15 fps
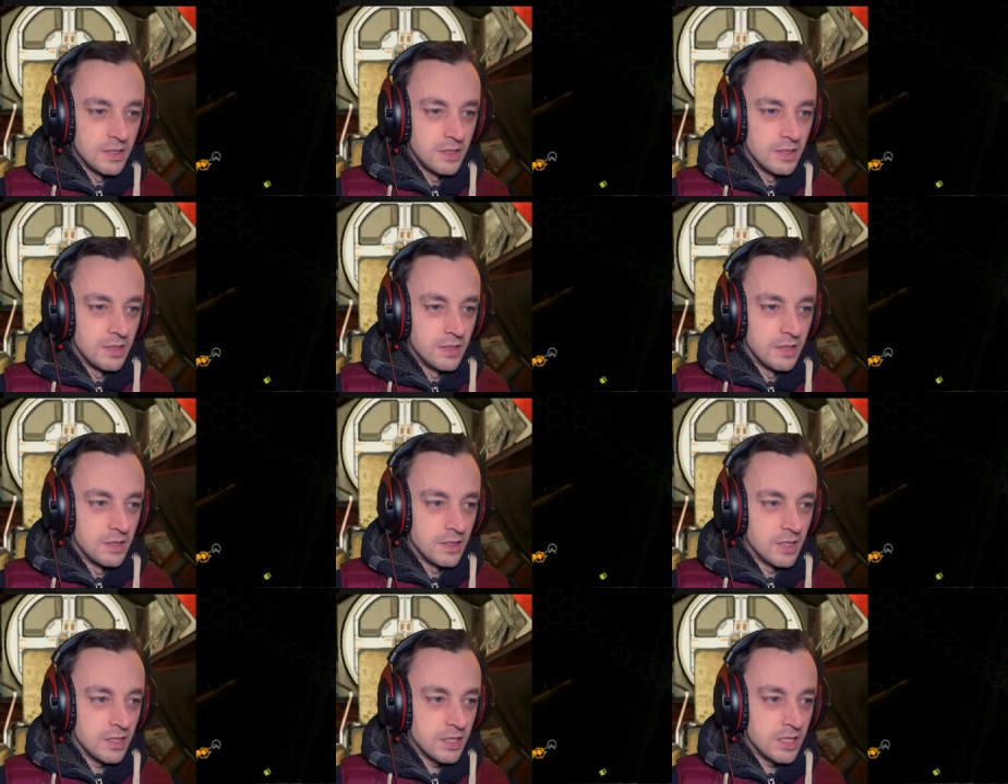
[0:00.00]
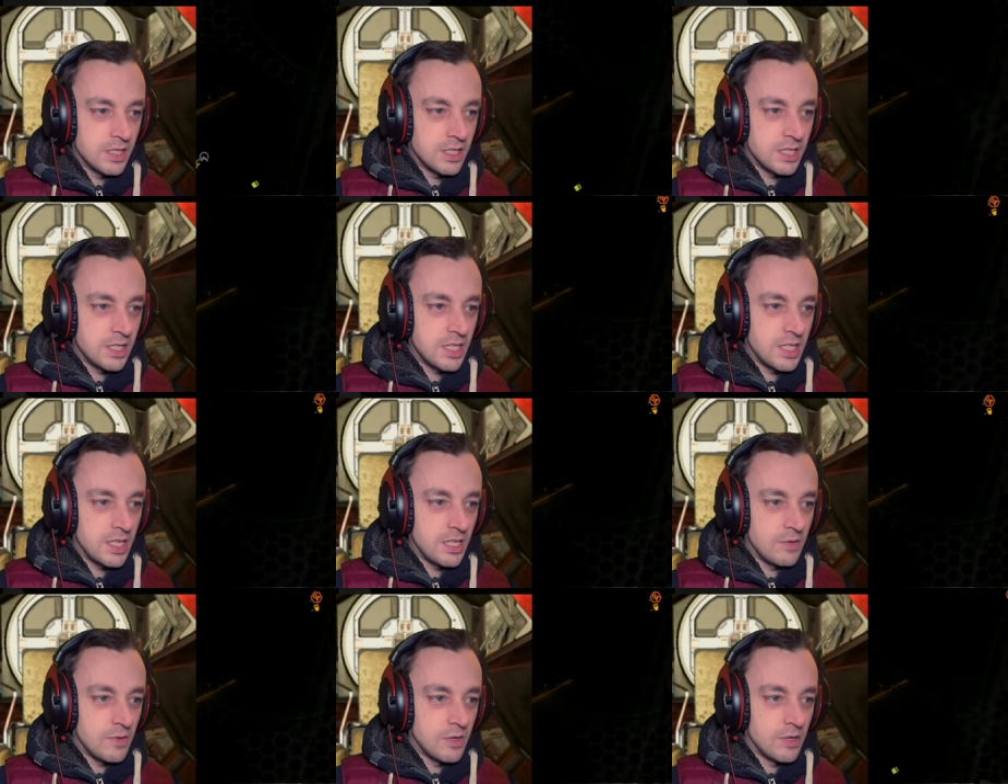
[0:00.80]
Uh, let's
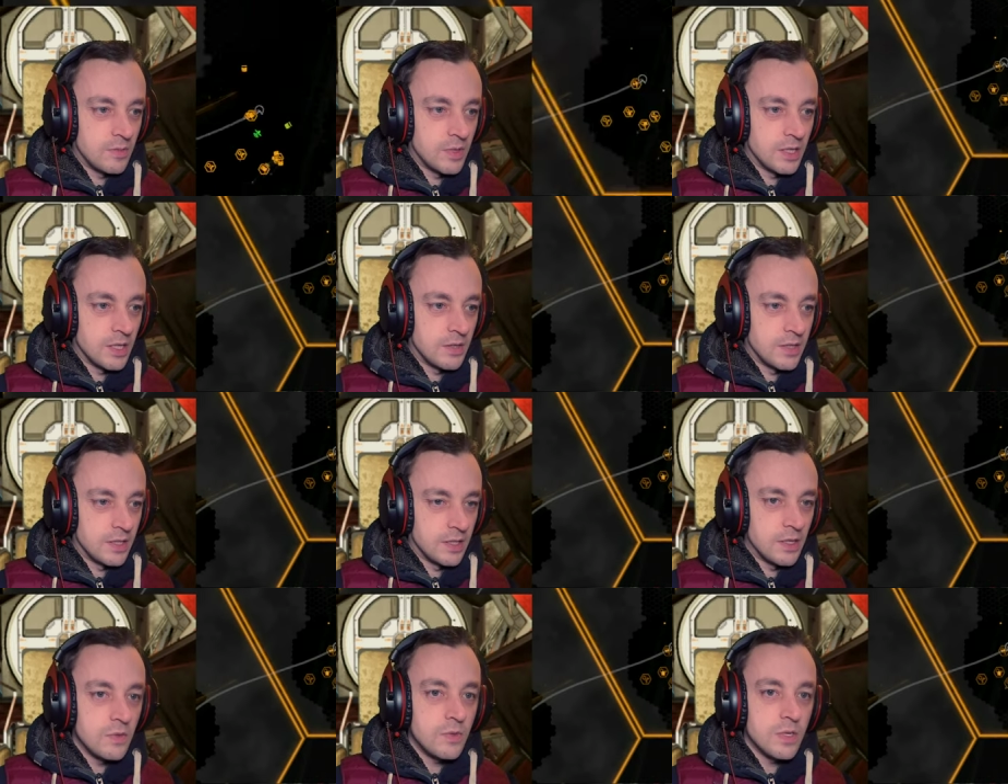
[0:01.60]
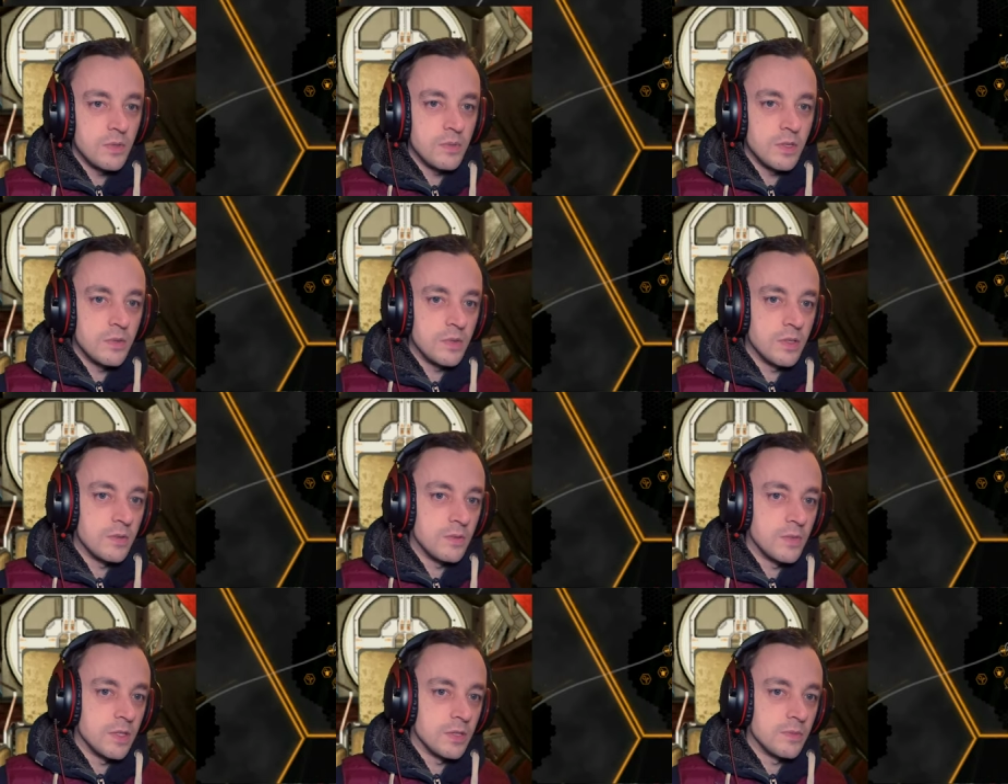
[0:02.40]
see, where am I going? Oh, no, no, no,
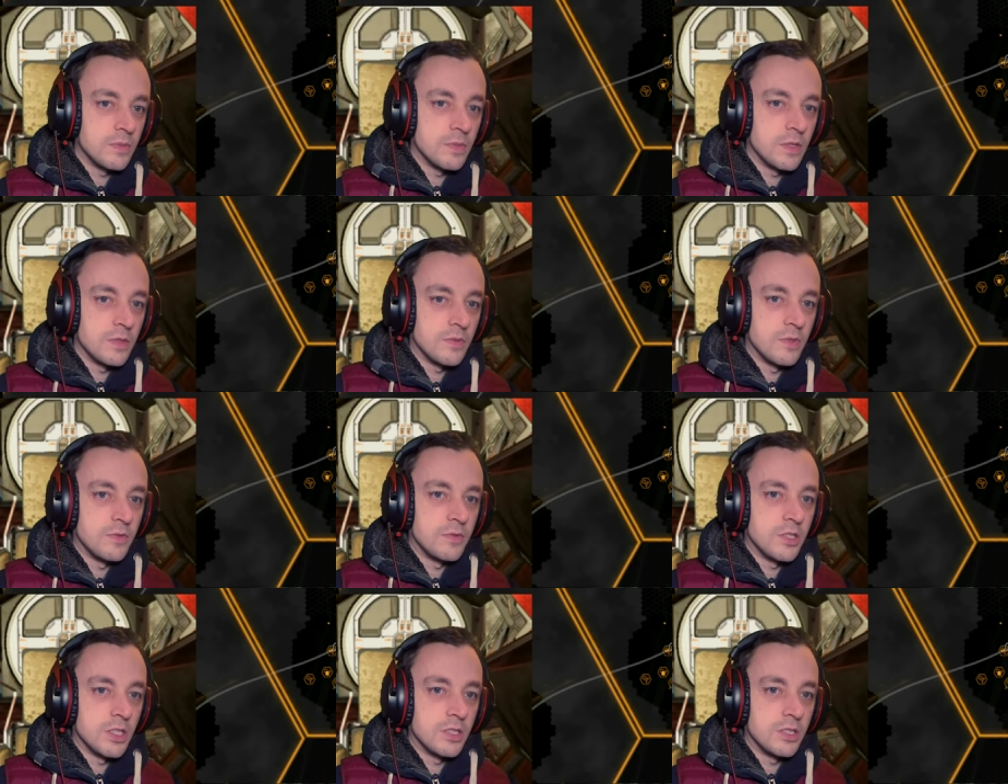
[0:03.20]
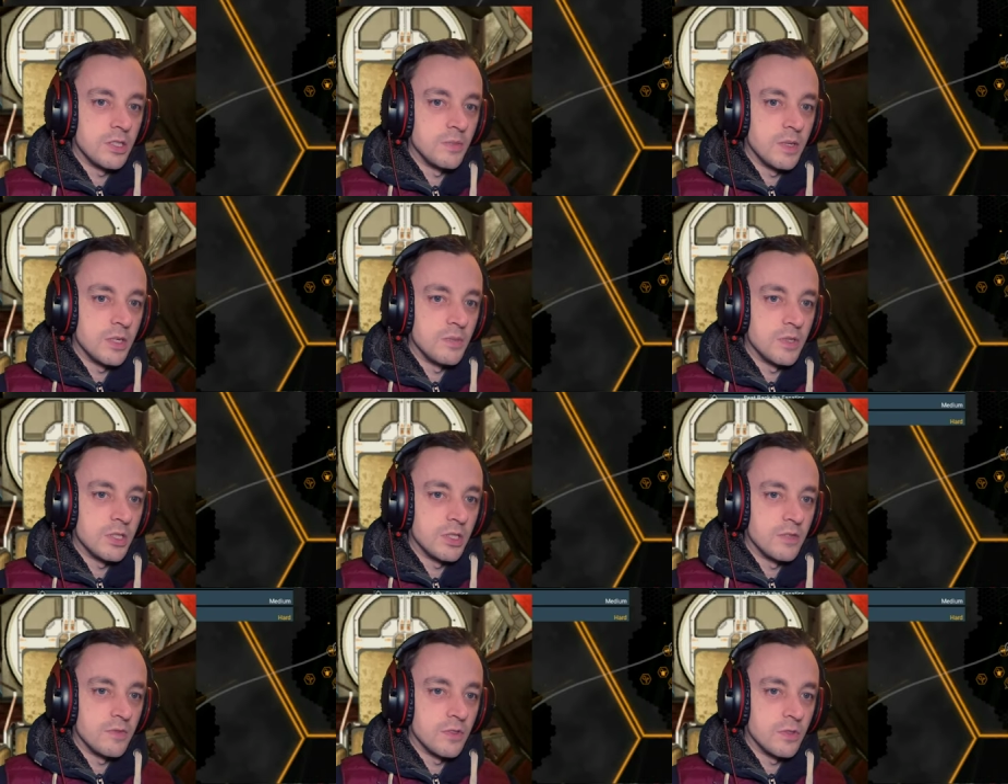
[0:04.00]
wait, wait, we've changed the main mission,
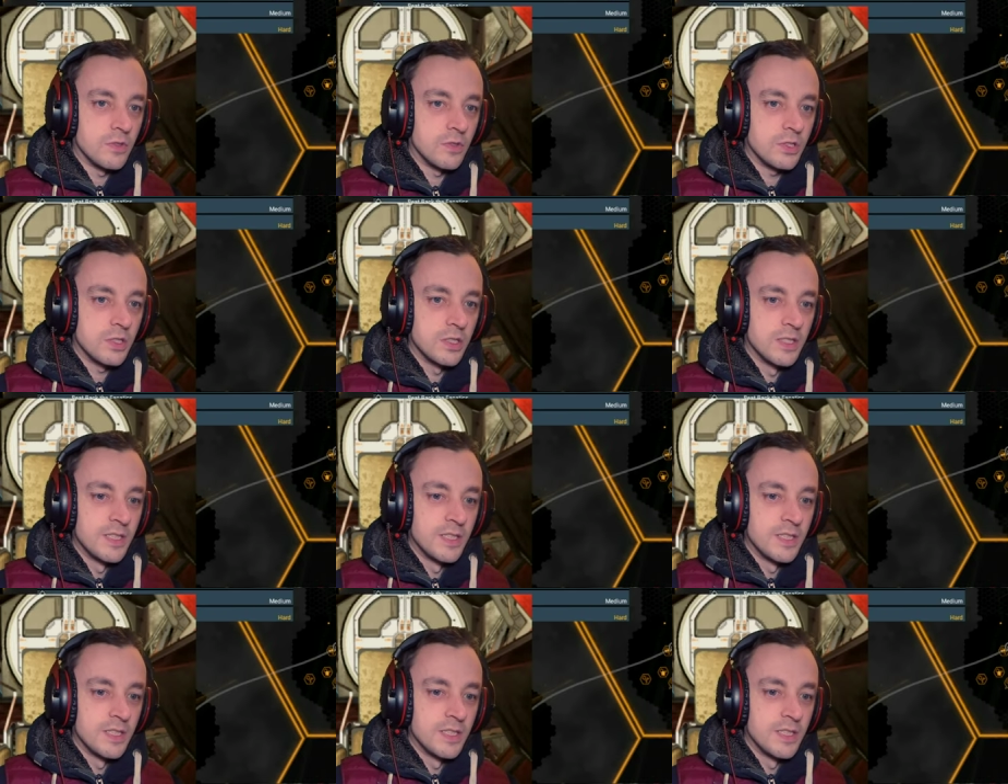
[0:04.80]
of course.